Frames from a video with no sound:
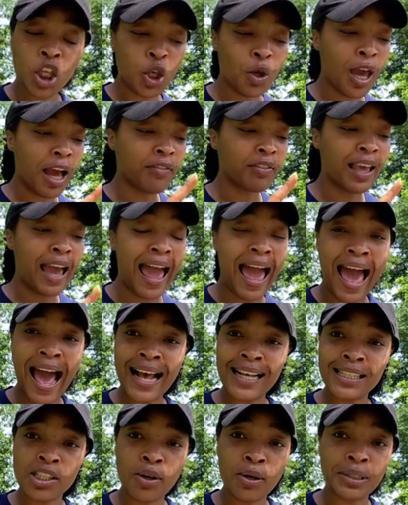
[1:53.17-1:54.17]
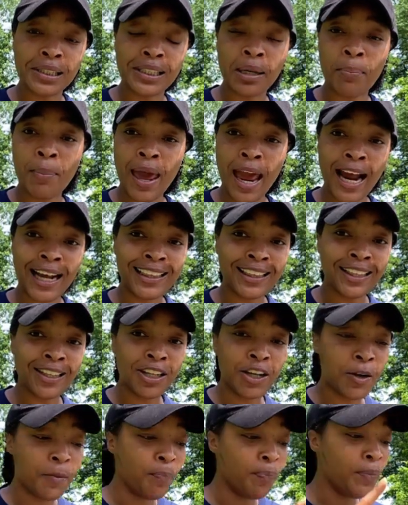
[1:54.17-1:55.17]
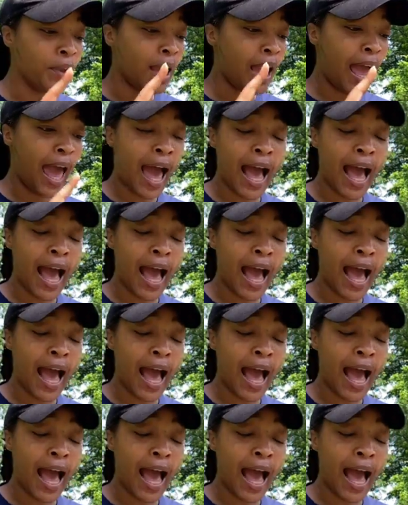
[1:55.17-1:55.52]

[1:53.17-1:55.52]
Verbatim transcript: You have to ask to go to the bathroom,